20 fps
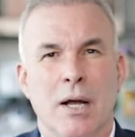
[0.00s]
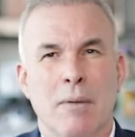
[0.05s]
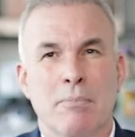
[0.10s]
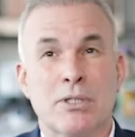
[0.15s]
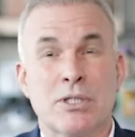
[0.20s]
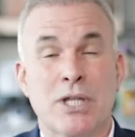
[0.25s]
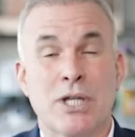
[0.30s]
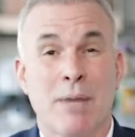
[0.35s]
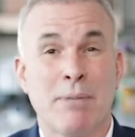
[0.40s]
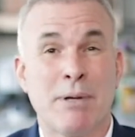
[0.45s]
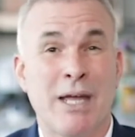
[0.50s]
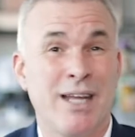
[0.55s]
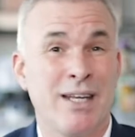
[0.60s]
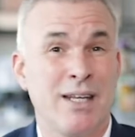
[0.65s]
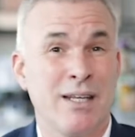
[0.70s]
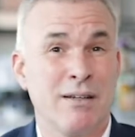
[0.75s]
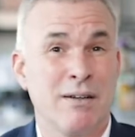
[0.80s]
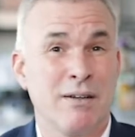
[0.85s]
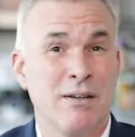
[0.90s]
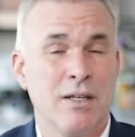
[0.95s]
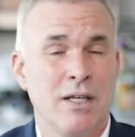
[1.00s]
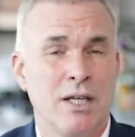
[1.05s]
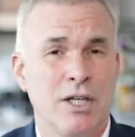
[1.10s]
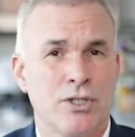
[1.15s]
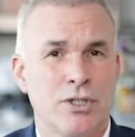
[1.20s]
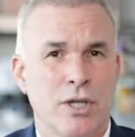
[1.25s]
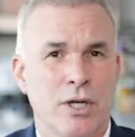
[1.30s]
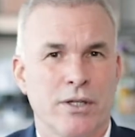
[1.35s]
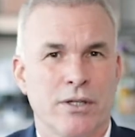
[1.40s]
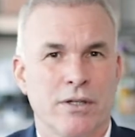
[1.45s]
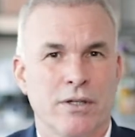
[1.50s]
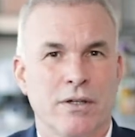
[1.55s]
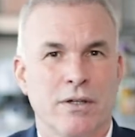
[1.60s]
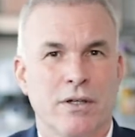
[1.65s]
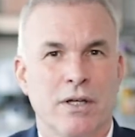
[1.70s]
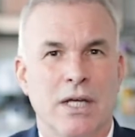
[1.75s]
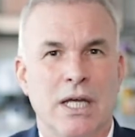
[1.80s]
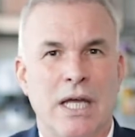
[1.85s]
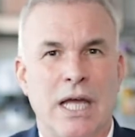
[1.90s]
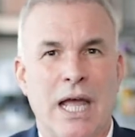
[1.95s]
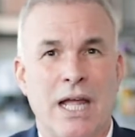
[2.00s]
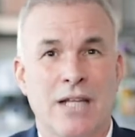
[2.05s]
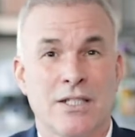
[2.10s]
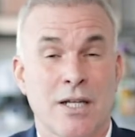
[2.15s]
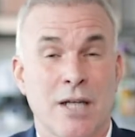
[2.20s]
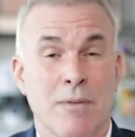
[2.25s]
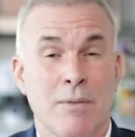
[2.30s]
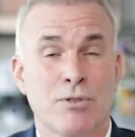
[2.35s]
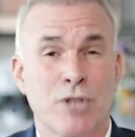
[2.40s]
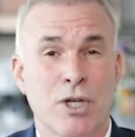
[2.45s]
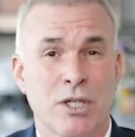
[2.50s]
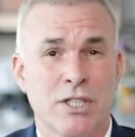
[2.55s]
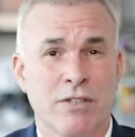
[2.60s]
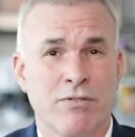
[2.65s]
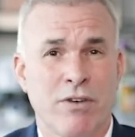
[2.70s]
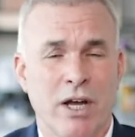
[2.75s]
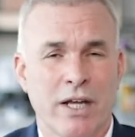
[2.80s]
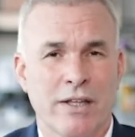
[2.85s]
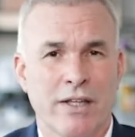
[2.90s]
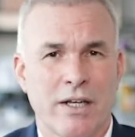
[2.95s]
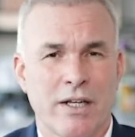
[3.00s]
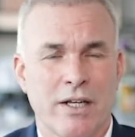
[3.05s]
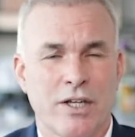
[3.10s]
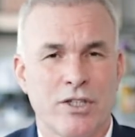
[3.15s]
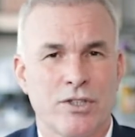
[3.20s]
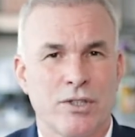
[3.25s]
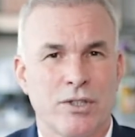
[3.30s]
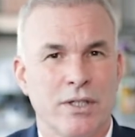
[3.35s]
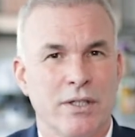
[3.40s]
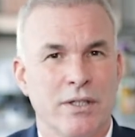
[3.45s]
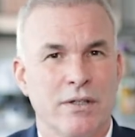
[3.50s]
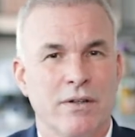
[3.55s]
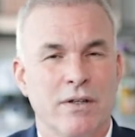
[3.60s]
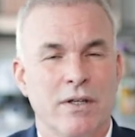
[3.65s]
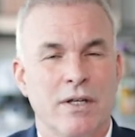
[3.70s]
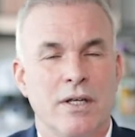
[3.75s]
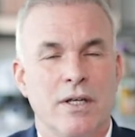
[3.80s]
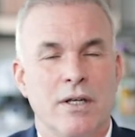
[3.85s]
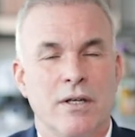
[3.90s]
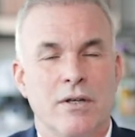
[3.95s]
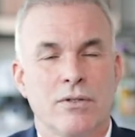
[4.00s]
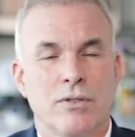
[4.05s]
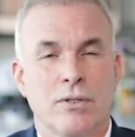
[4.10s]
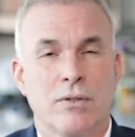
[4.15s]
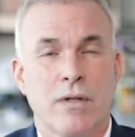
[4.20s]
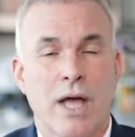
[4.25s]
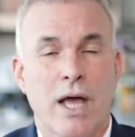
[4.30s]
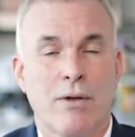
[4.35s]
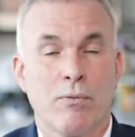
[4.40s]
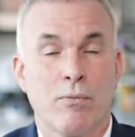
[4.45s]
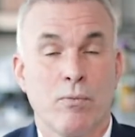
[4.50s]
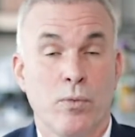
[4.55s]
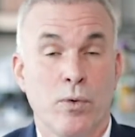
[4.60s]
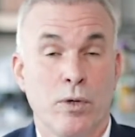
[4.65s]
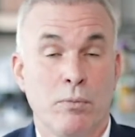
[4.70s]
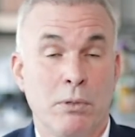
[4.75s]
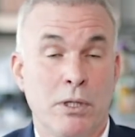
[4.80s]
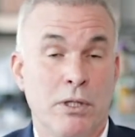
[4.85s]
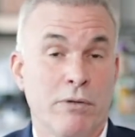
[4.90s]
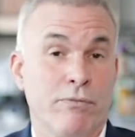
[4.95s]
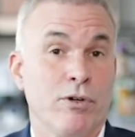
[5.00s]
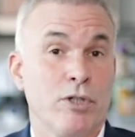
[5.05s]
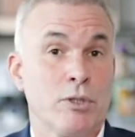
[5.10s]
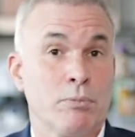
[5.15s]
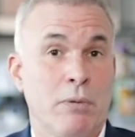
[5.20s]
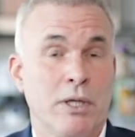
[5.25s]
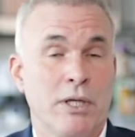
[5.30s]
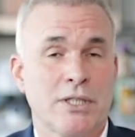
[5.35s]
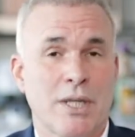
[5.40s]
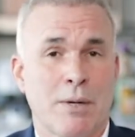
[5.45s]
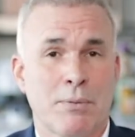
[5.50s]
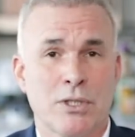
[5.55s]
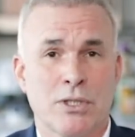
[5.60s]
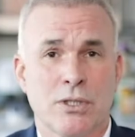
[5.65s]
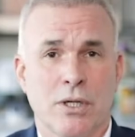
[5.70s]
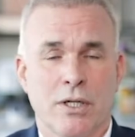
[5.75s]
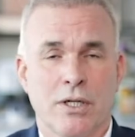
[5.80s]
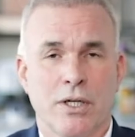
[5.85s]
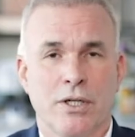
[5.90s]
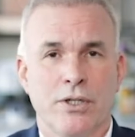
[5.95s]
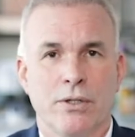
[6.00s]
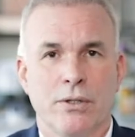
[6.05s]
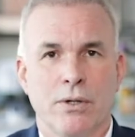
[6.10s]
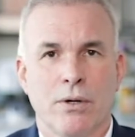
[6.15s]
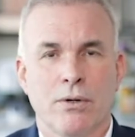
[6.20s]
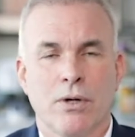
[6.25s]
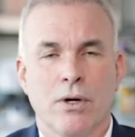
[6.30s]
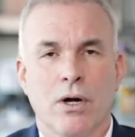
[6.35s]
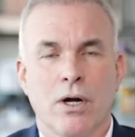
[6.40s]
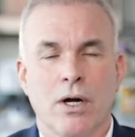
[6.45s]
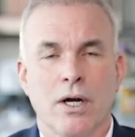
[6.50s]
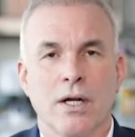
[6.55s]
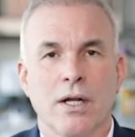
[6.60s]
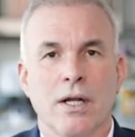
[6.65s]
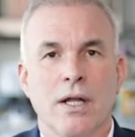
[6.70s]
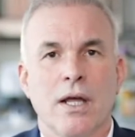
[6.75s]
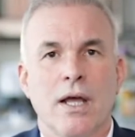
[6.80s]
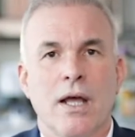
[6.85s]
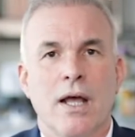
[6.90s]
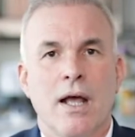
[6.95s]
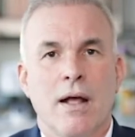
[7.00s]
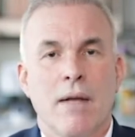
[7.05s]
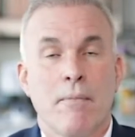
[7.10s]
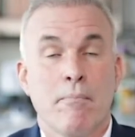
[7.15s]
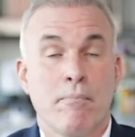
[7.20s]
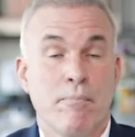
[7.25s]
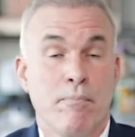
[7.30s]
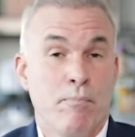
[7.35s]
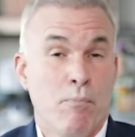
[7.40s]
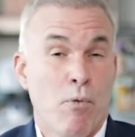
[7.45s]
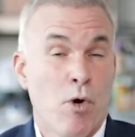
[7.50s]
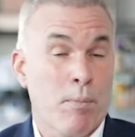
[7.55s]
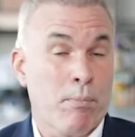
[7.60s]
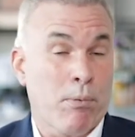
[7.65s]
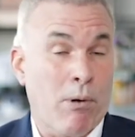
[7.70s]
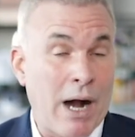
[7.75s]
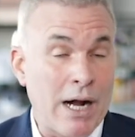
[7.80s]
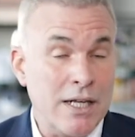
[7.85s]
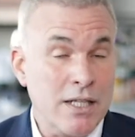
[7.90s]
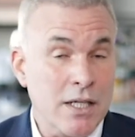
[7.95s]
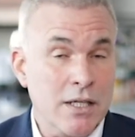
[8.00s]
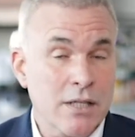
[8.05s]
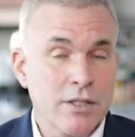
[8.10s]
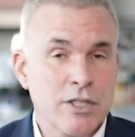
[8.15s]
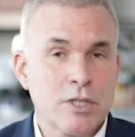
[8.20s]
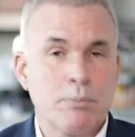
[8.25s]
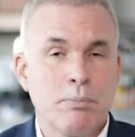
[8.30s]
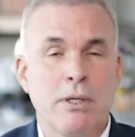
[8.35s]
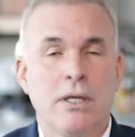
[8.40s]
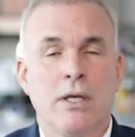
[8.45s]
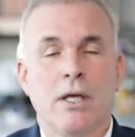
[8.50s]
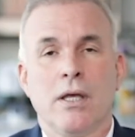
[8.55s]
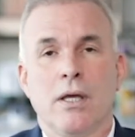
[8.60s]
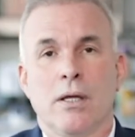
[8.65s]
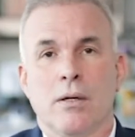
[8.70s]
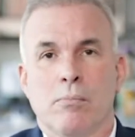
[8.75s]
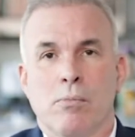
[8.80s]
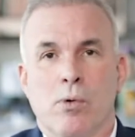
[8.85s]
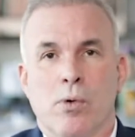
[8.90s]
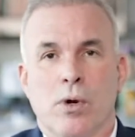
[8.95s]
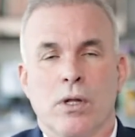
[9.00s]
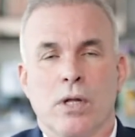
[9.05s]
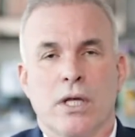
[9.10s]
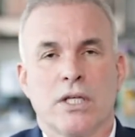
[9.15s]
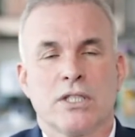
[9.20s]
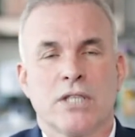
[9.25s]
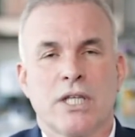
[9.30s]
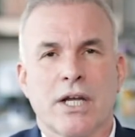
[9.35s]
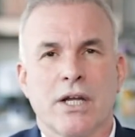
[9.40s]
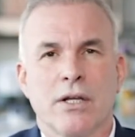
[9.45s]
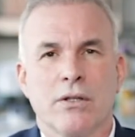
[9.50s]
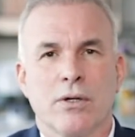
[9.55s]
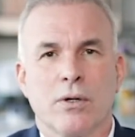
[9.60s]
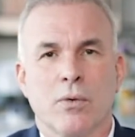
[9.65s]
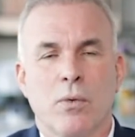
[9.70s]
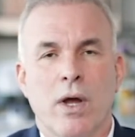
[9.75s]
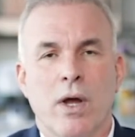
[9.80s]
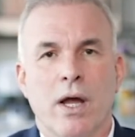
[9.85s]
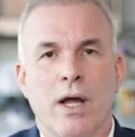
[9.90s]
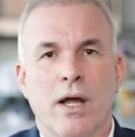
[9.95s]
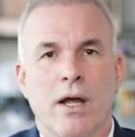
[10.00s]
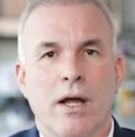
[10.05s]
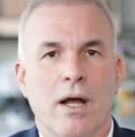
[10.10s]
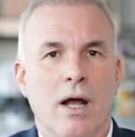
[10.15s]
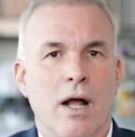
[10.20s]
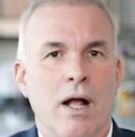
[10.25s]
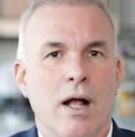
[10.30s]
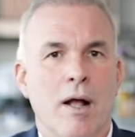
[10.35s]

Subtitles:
stop hating each other and stop justifying that hatred. So that would be the first place I would start, in your own heart. More practically speaking, in a more like secular way,